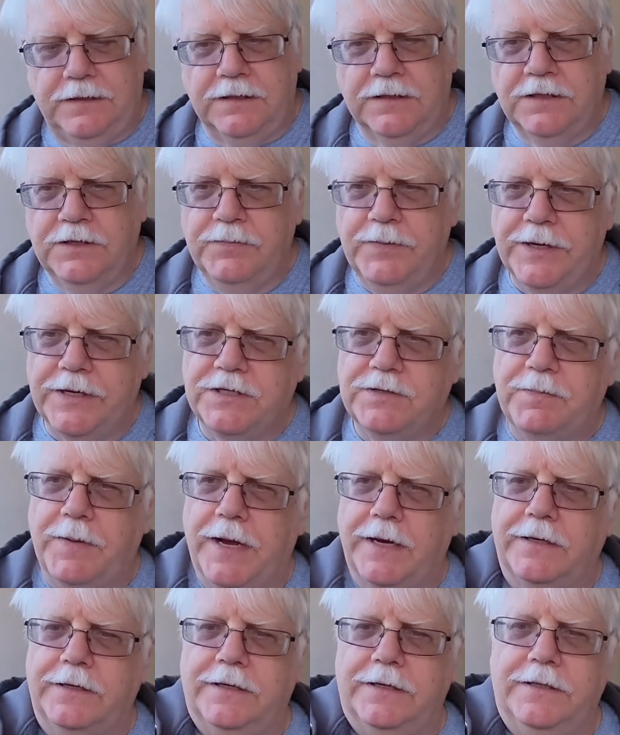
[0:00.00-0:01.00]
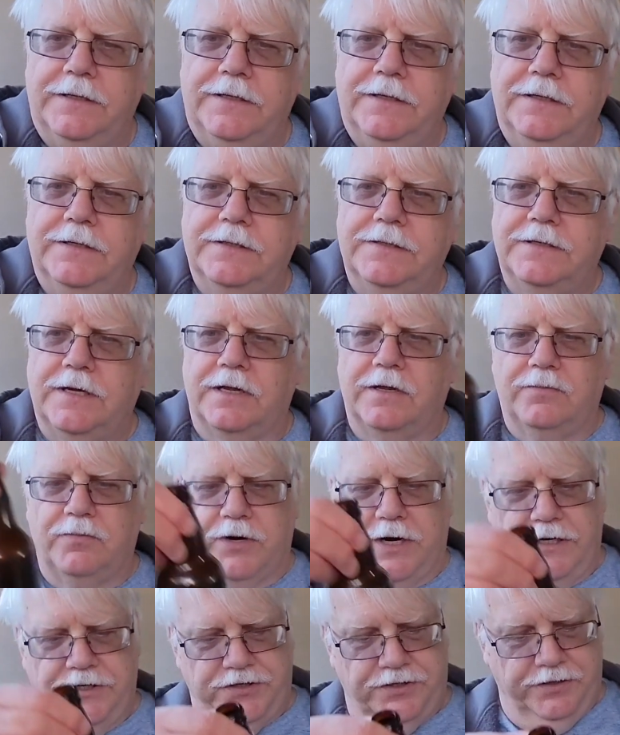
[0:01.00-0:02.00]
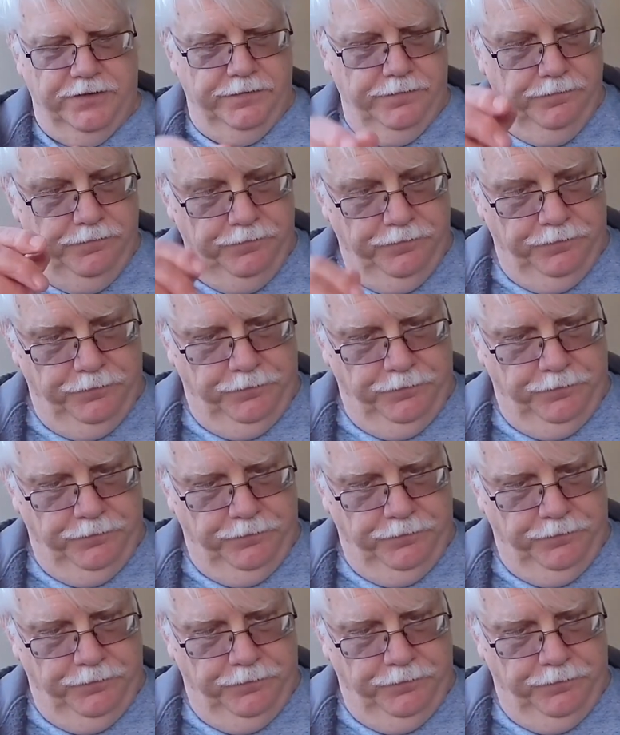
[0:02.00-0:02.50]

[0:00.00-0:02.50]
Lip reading: to be expected. The Celebration,